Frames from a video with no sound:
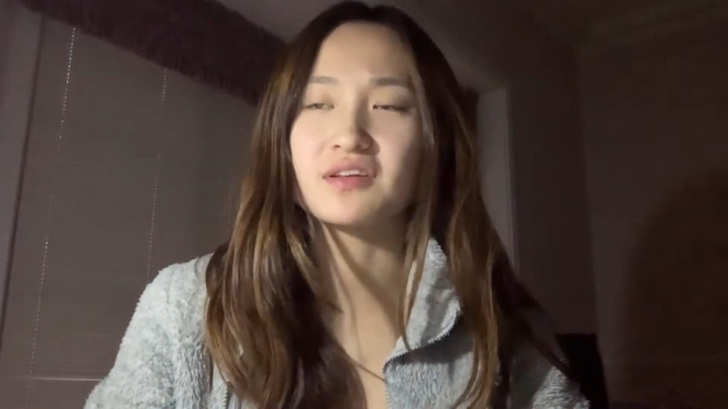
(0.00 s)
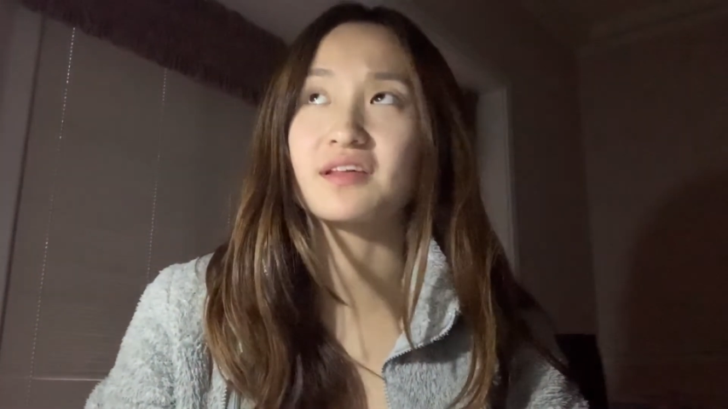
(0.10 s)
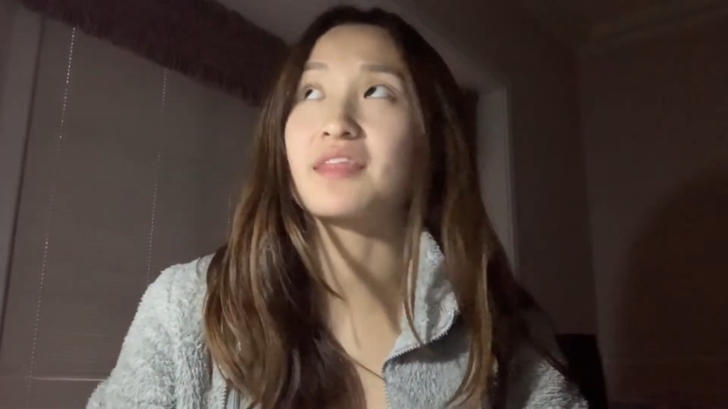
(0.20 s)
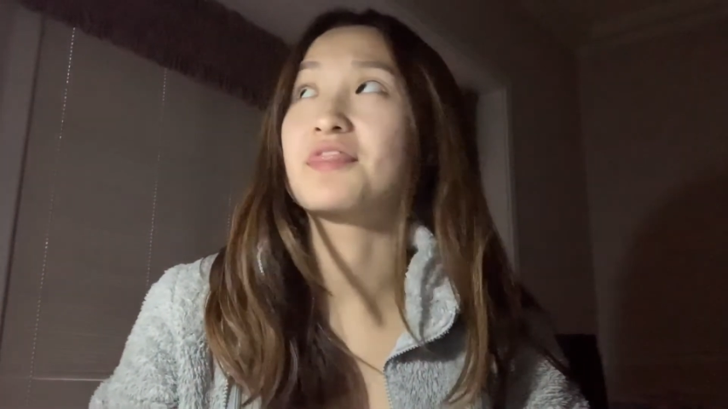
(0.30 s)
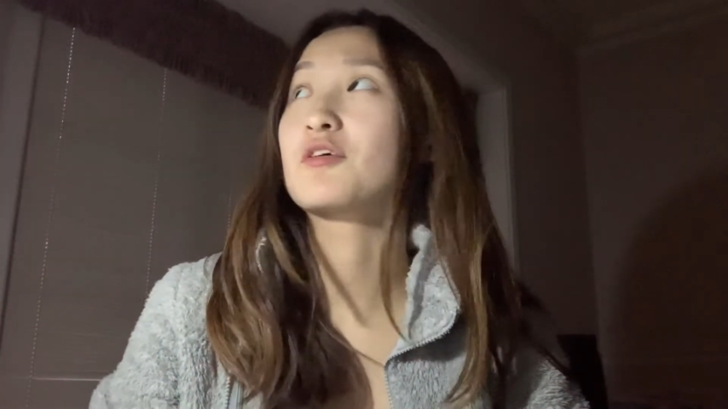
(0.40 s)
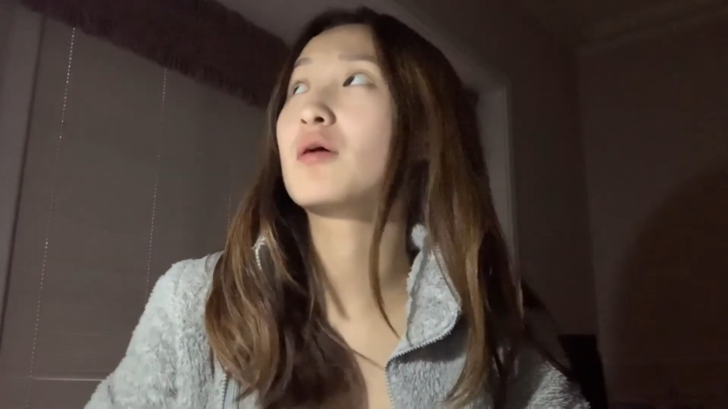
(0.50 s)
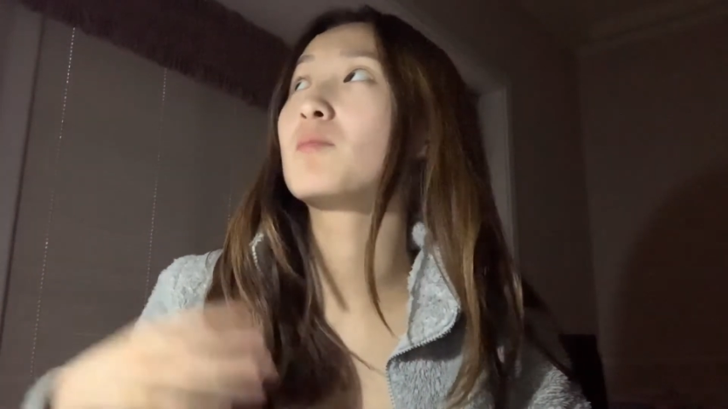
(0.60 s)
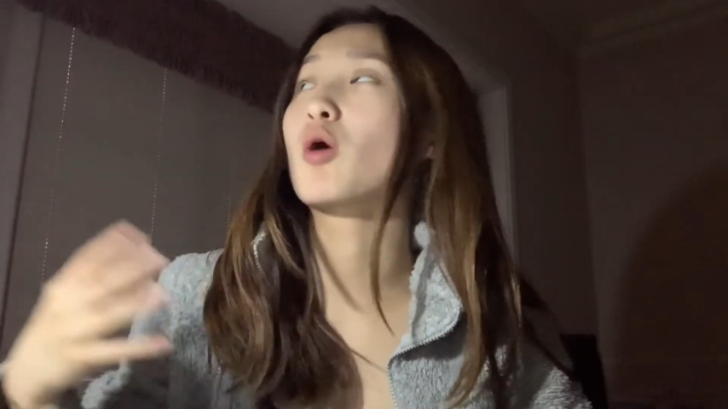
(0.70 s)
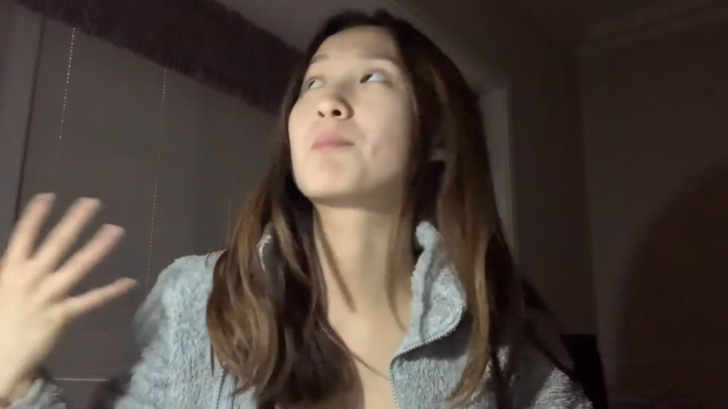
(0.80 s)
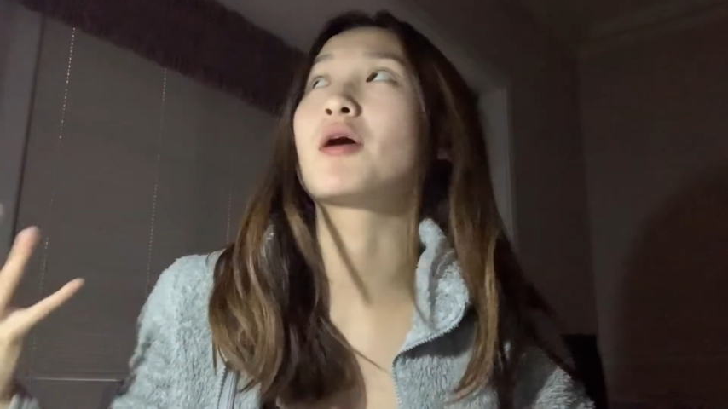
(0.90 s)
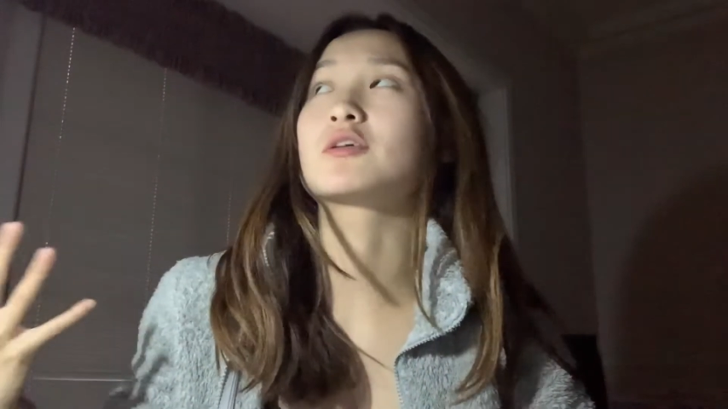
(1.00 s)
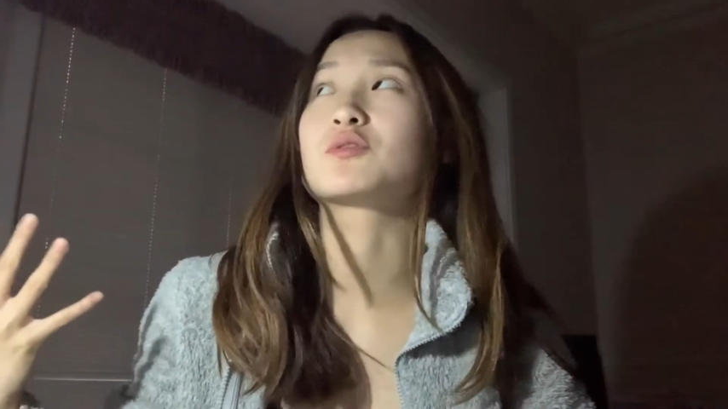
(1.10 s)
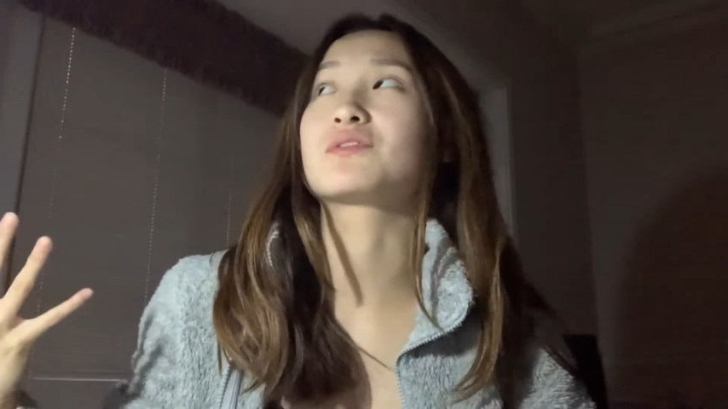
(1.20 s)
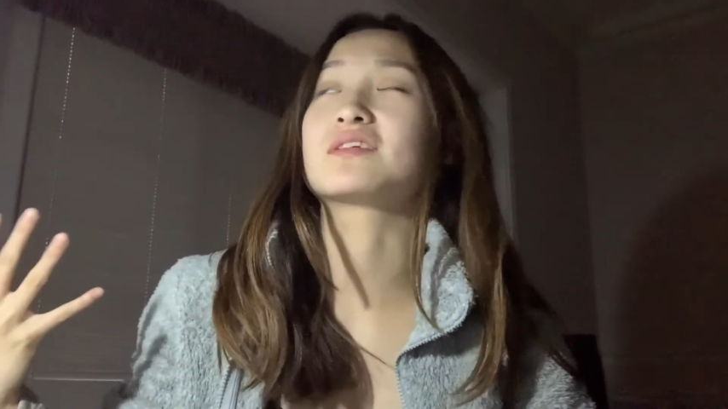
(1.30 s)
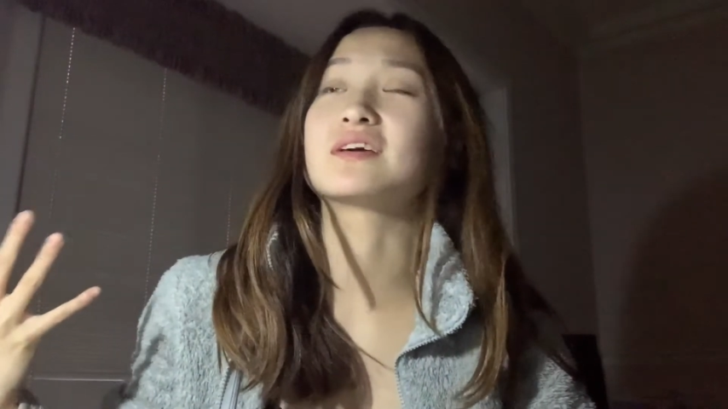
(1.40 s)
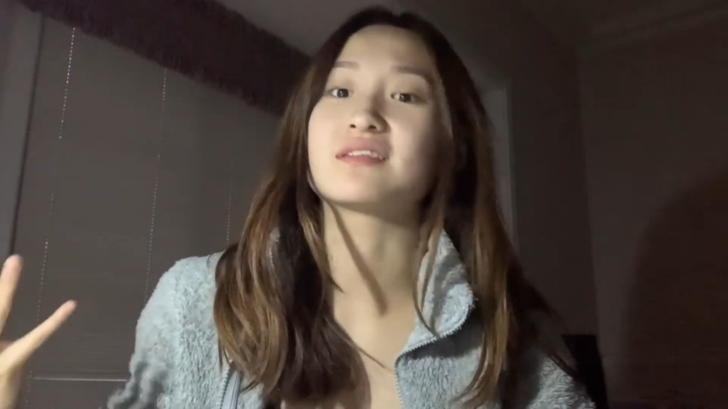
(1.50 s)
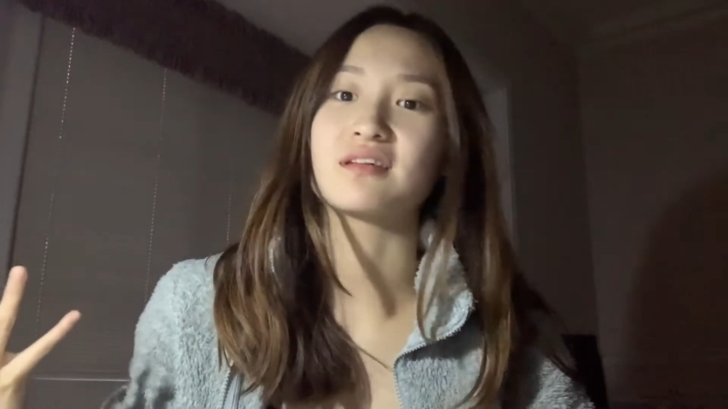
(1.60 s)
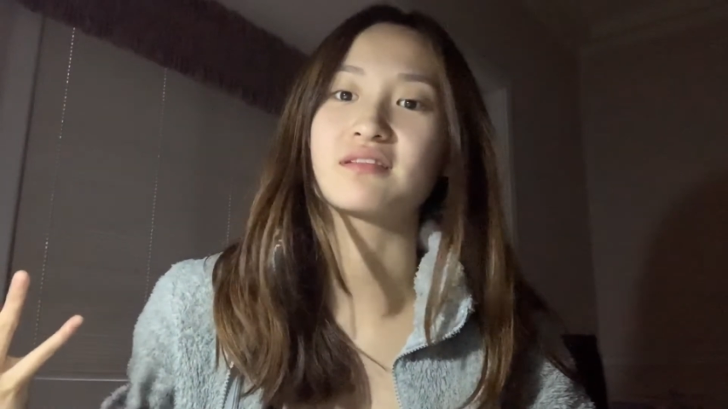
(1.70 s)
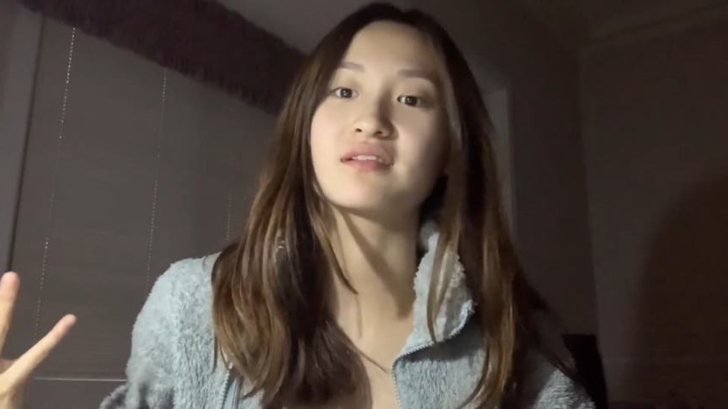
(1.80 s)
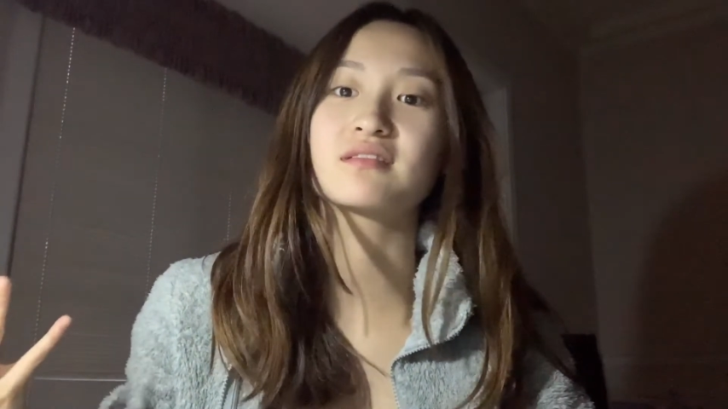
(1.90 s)
is that there are more particles in
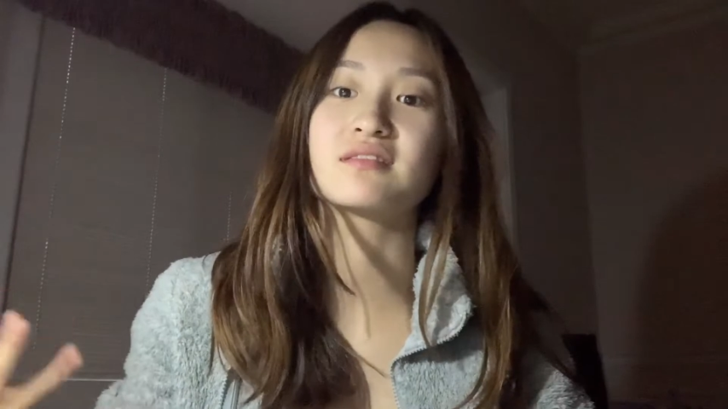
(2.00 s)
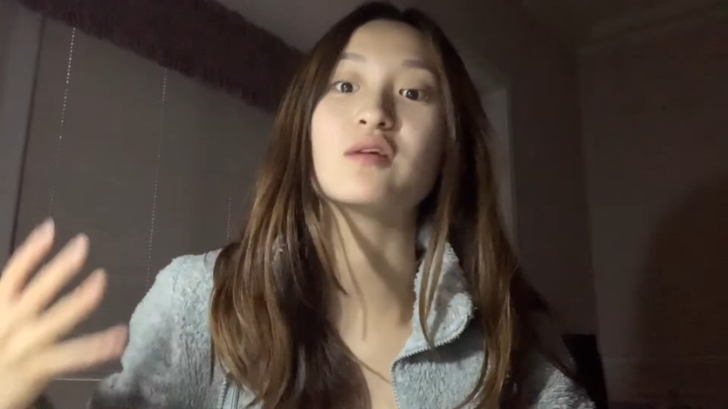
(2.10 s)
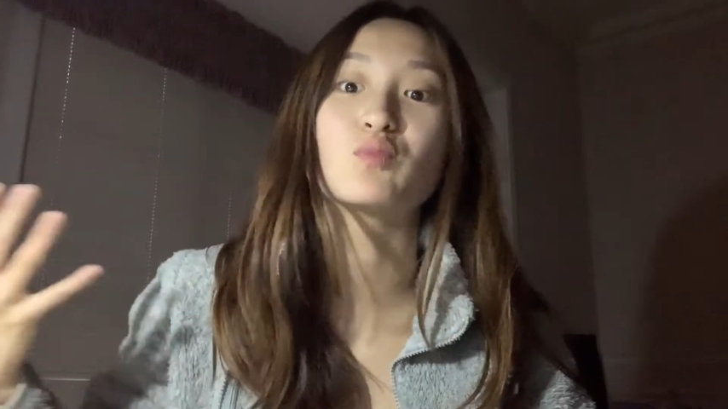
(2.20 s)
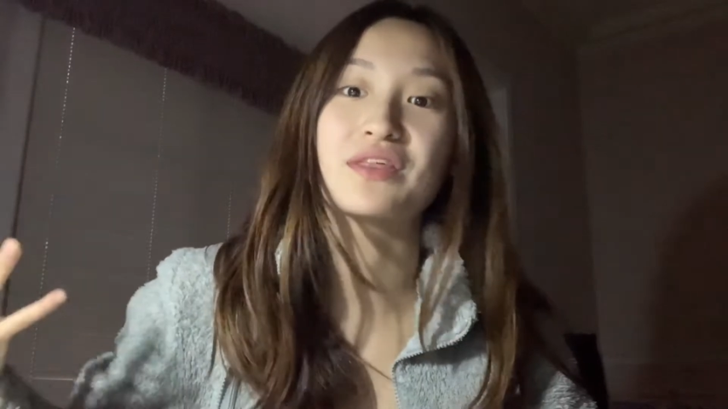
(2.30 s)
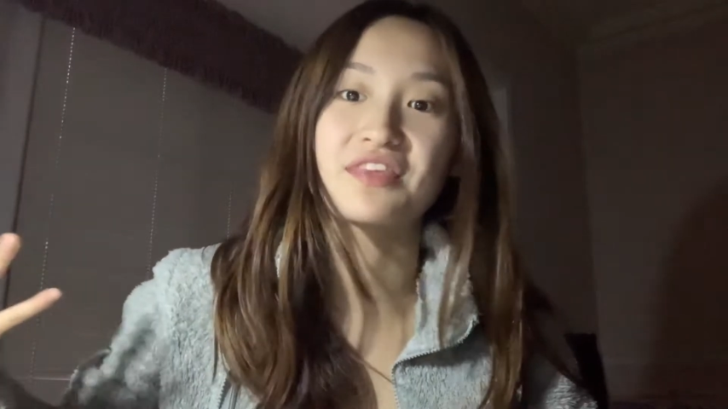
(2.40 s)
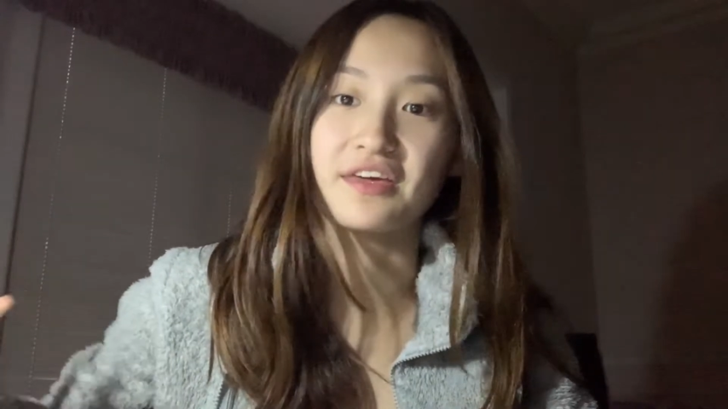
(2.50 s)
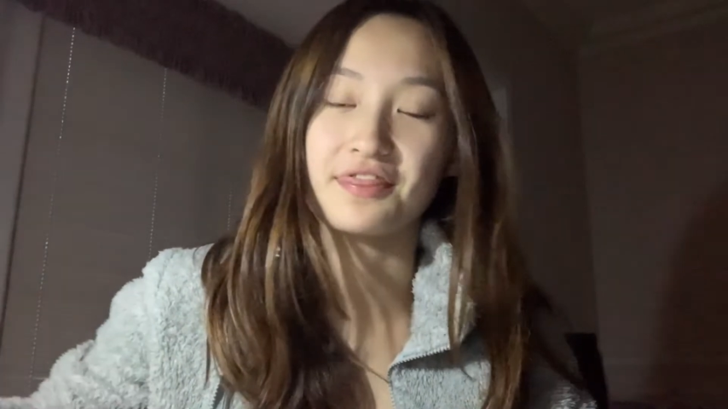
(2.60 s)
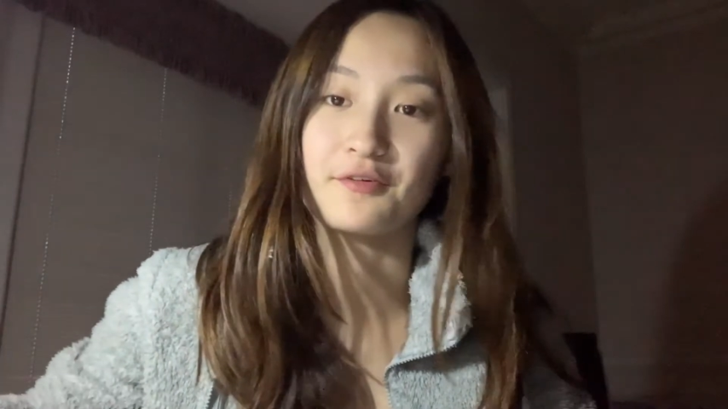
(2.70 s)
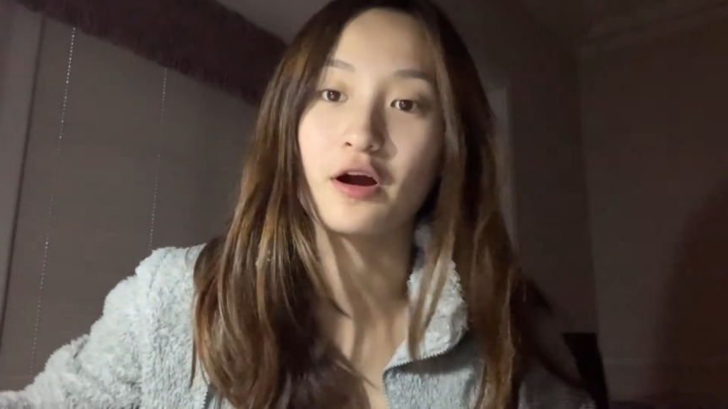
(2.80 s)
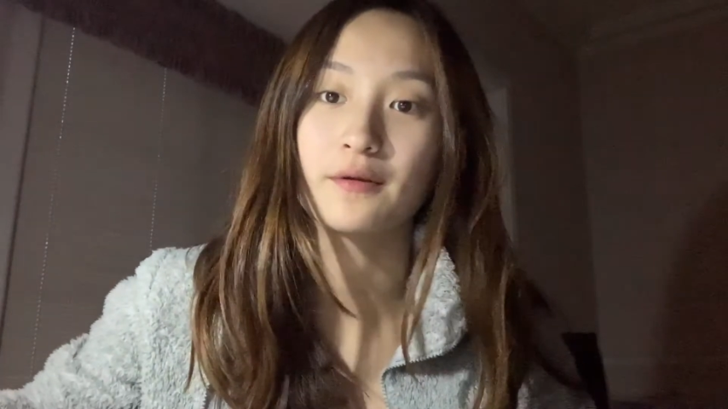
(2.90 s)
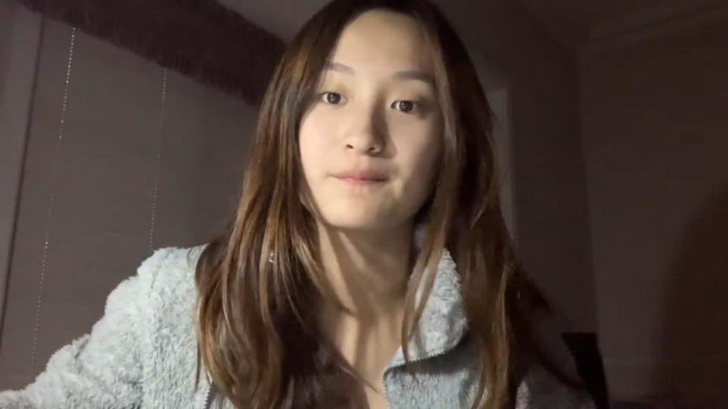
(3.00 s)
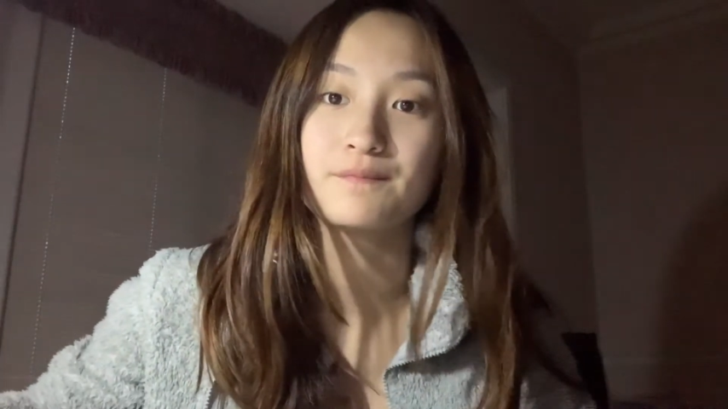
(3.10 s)
existence than we think there are.